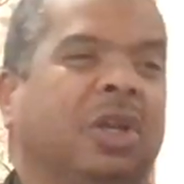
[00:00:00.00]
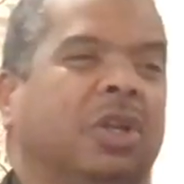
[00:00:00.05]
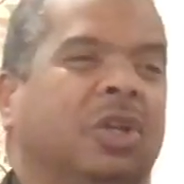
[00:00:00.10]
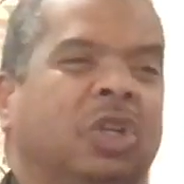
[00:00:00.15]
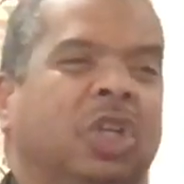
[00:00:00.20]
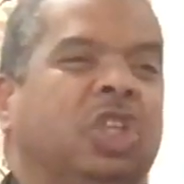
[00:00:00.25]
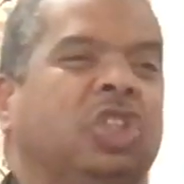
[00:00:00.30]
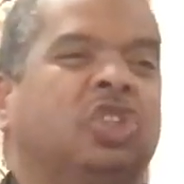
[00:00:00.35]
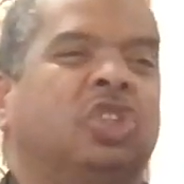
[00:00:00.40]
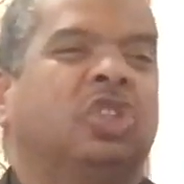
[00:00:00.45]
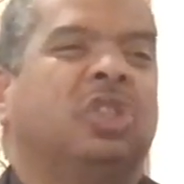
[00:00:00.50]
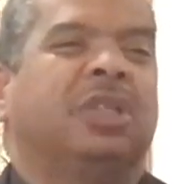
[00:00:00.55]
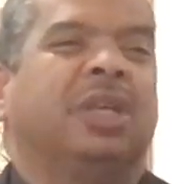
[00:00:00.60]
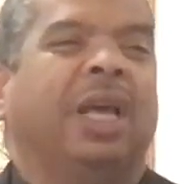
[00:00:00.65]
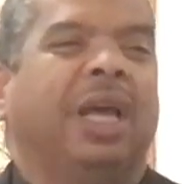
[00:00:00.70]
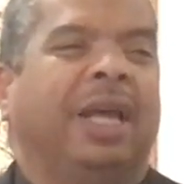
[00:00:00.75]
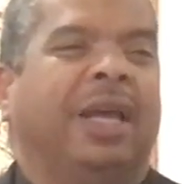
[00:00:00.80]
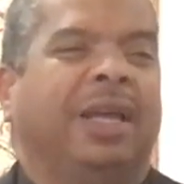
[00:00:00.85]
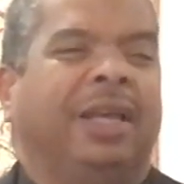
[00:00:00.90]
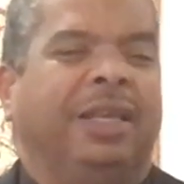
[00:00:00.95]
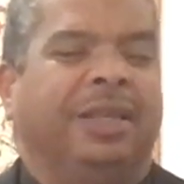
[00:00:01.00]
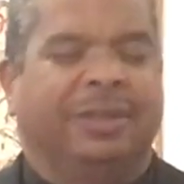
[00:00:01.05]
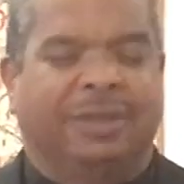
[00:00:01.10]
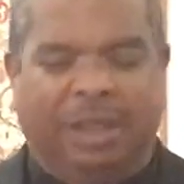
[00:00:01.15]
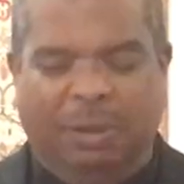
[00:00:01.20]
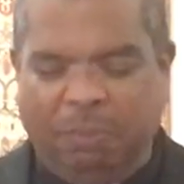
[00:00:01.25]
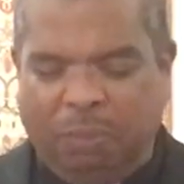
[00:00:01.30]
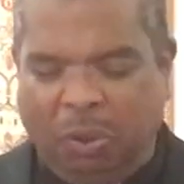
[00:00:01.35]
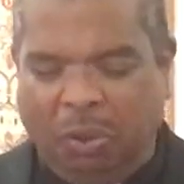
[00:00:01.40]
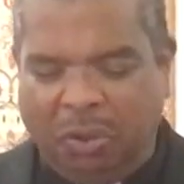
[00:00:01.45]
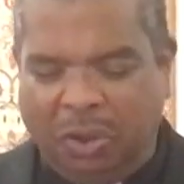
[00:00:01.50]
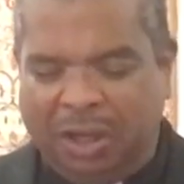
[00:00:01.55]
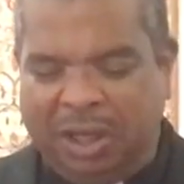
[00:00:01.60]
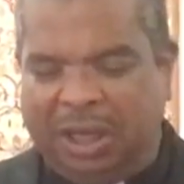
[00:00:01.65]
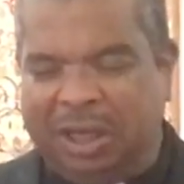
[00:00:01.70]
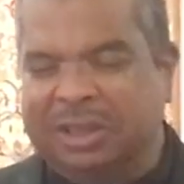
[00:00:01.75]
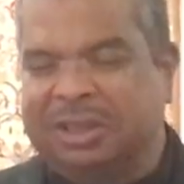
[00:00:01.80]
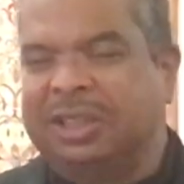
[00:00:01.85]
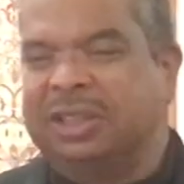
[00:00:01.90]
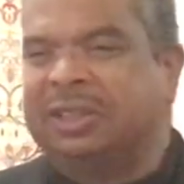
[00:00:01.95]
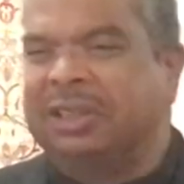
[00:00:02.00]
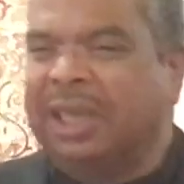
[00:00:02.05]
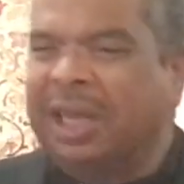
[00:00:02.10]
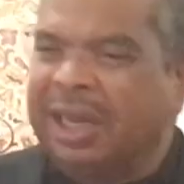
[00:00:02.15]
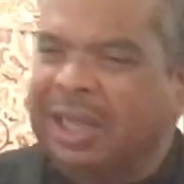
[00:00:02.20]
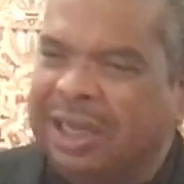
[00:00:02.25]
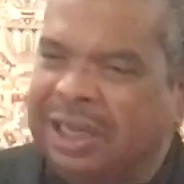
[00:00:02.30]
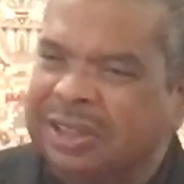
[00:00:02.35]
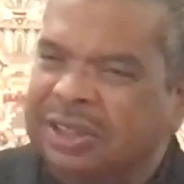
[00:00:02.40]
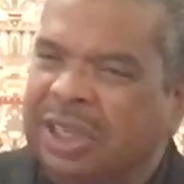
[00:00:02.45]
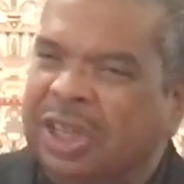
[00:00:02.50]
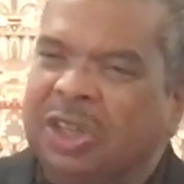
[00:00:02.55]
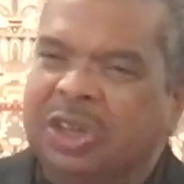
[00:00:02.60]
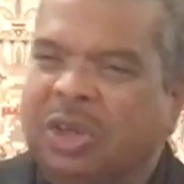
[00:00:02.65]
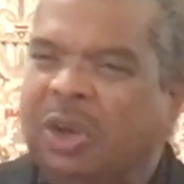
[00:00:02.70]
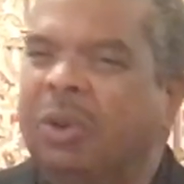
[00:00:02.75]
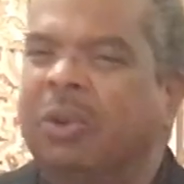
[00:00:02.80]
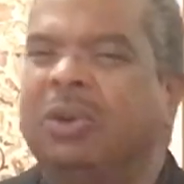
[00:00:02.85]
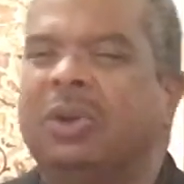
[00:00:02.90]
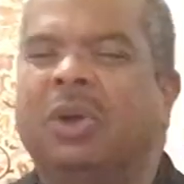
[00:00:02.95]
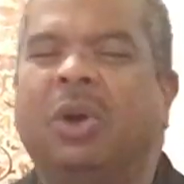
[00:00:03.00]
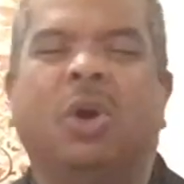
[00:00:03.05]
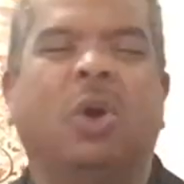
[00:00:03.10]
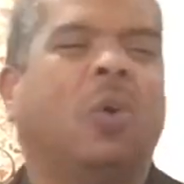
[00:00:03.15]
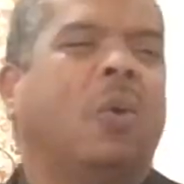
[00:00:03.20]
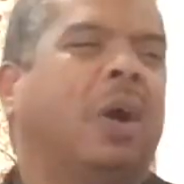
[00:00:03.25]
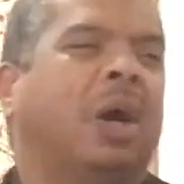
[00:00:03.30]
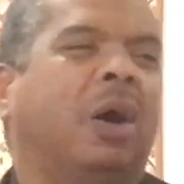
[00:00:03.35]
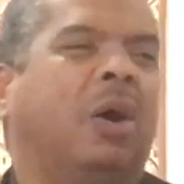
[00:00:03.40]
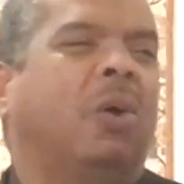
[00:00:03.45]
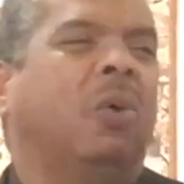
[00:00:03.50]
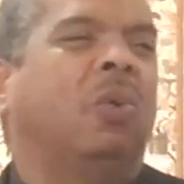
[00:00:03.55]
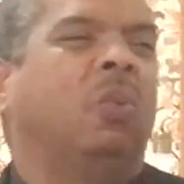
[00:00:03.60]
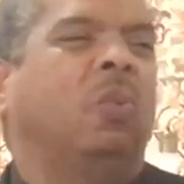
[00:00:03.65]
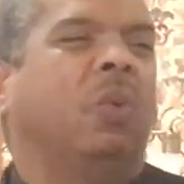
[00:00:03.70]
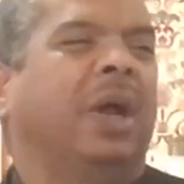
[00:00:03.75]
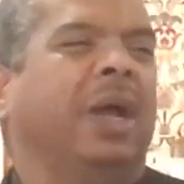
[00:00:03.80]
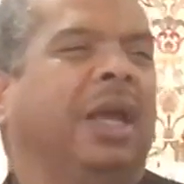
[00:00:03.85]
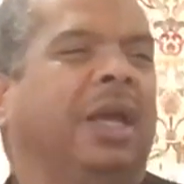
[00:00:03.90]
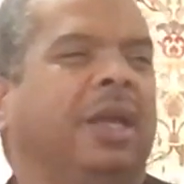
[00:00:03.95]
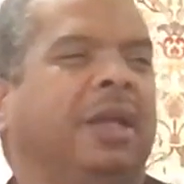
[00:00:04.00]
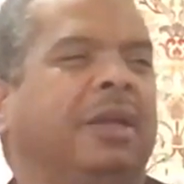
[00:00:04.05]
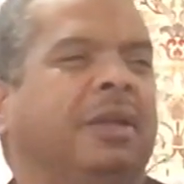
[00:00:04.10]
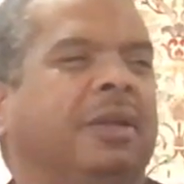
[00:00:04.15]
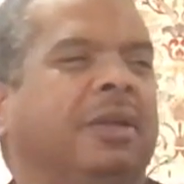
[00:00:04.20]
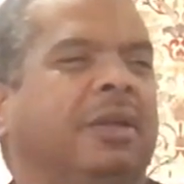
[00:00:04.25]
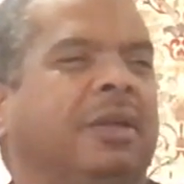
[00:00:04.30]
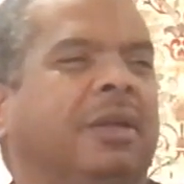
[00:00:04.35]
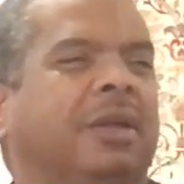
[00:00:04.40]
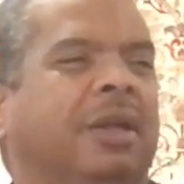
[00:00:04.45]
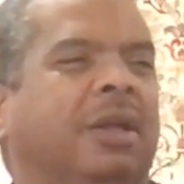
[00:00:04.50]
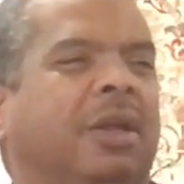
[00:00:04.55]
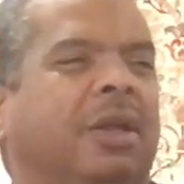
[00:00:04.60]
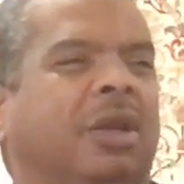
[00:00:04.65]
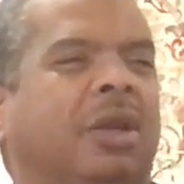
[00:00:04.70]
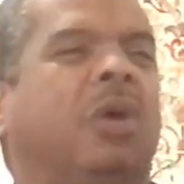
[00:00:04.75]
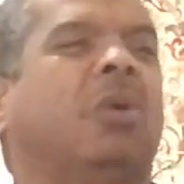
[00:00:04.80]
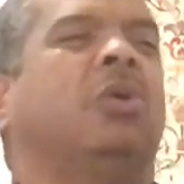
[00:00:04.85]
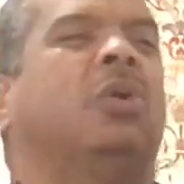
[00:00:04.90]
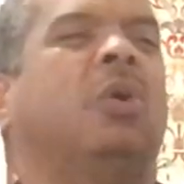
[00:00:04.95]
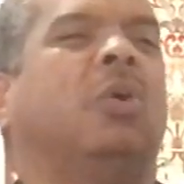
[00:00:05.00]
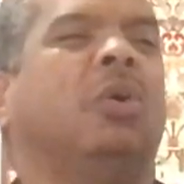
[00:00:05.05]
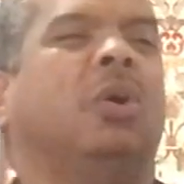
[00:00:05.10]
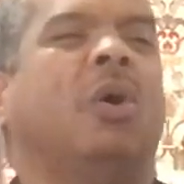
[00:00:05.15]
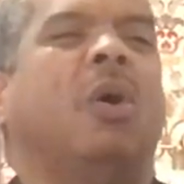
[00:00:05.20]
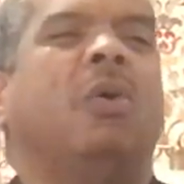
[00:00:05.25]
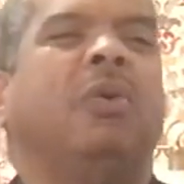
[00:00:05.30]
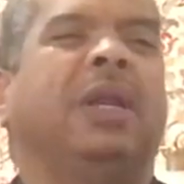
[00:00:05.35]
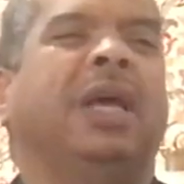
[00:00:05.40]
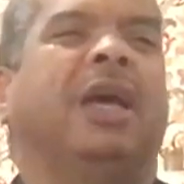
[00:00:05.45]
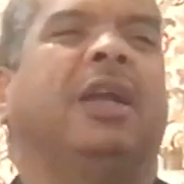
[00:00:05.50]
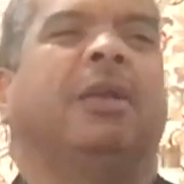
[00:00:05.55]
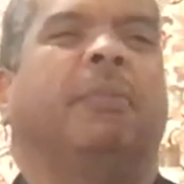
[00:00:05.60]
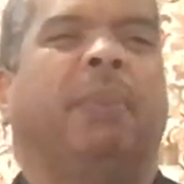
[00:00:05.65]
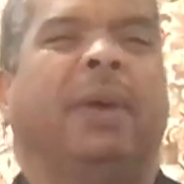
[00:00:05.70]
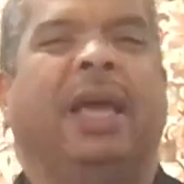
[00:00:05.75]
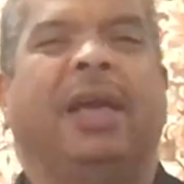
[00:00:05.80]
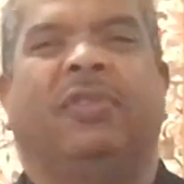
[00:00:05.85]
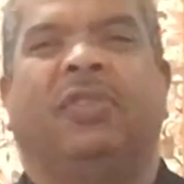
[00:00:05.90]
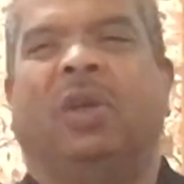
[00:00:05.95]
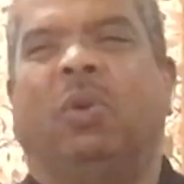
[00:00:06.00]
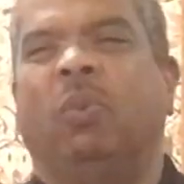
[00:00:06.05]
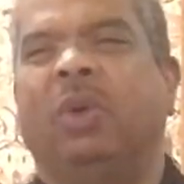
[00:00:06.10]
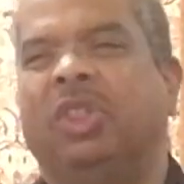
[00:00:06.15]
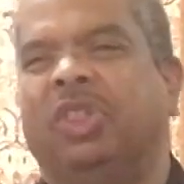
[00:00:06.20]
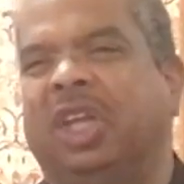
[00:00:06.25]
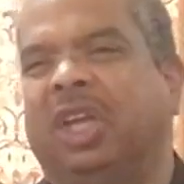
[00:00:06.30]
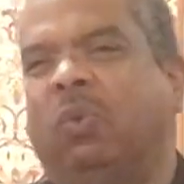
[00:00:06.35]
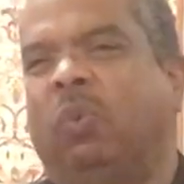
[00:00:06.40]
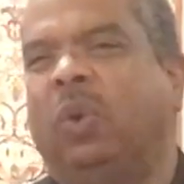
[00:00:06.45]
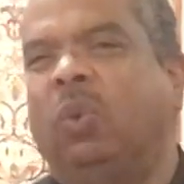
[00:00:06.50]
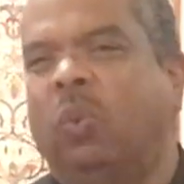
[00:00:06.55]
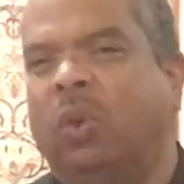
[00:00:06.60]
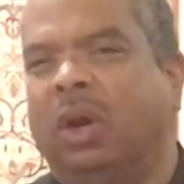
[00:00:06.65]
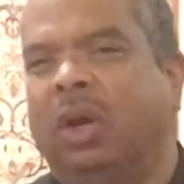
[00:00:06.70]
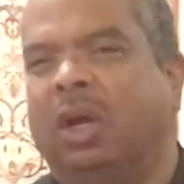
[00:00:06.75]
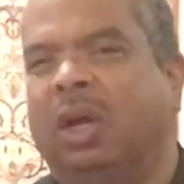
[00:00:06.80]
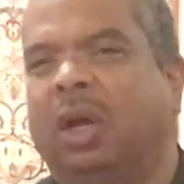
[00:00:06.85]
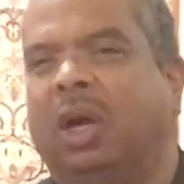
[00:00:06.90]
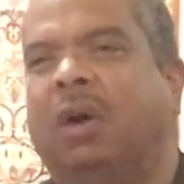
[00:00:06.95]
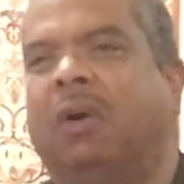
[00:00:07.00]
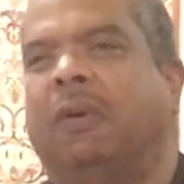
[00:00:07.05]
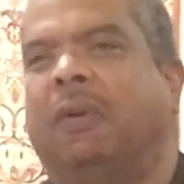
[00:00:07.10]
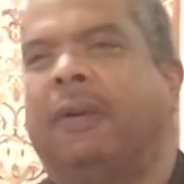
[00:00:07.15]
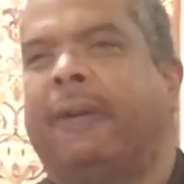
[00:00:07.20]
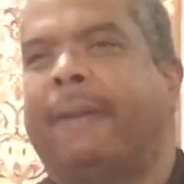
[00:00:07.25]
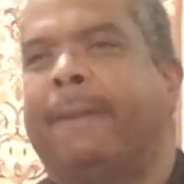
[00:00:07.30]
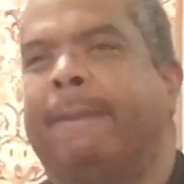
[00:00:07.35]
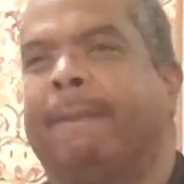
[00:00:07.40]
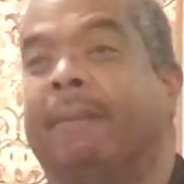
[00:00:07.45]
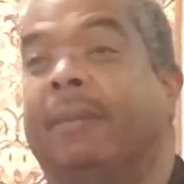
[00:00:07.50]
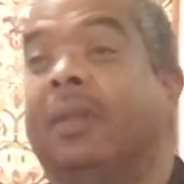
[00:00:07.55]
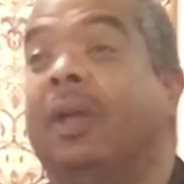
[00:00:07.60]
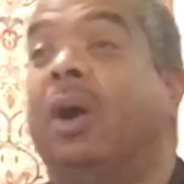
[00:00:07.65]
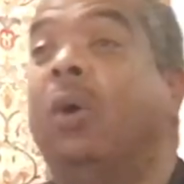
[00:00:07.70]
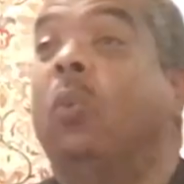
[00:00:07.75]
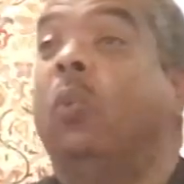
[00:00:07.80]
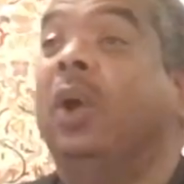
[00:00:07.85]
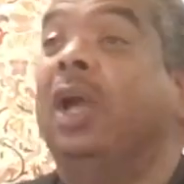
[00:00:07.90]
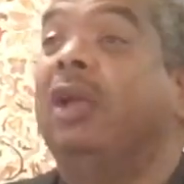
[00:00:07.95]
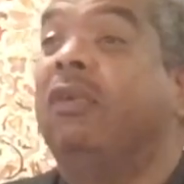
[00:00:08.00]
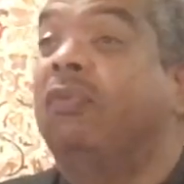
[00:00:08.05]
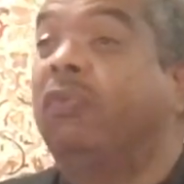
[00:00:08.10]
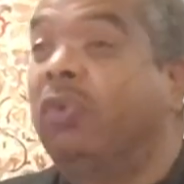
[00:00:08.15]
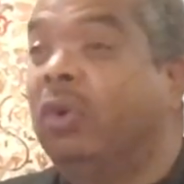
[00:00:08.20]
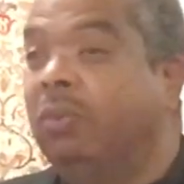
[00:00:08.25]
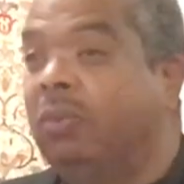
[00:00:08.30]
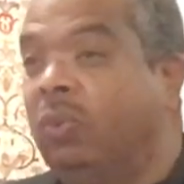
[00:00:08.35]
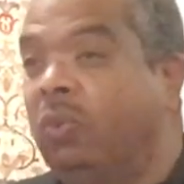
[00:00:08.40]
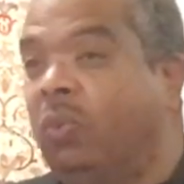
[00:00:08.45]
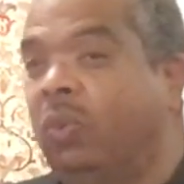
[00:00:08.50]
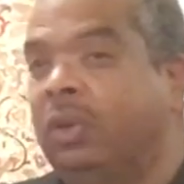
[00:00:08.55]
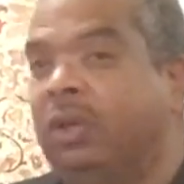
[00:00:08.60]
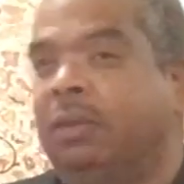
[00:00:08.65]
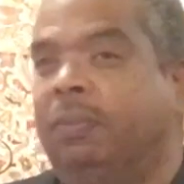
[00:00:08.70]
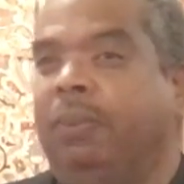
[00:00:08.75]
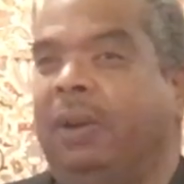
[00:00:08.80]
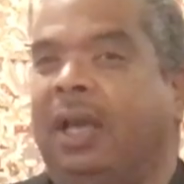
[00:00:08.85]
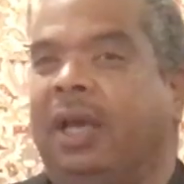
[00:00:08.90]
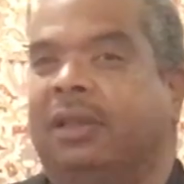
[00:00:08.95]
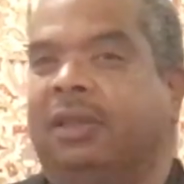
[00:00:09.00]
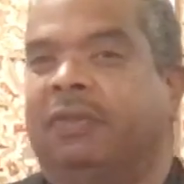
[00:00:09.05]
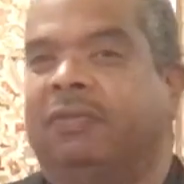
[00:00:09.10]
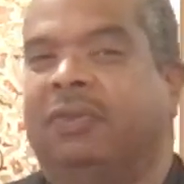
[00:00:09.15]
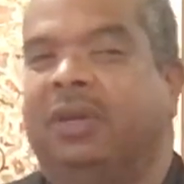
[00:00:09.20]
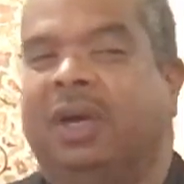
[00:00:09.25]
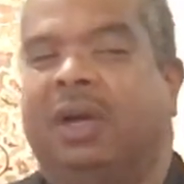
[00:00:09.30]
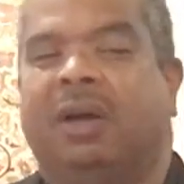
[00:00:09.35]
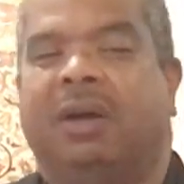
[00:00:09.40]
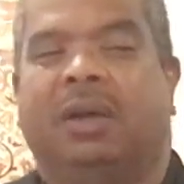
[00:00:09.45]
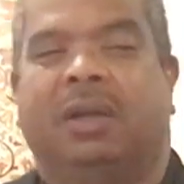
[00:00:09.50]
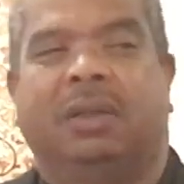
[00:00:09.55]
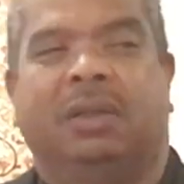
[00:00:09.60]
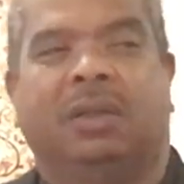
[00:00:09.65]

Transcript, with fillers: He's, he's imploring us. He's telling us, don't, don't go our own way don't go down the path that we think we want to go, away from the path of God,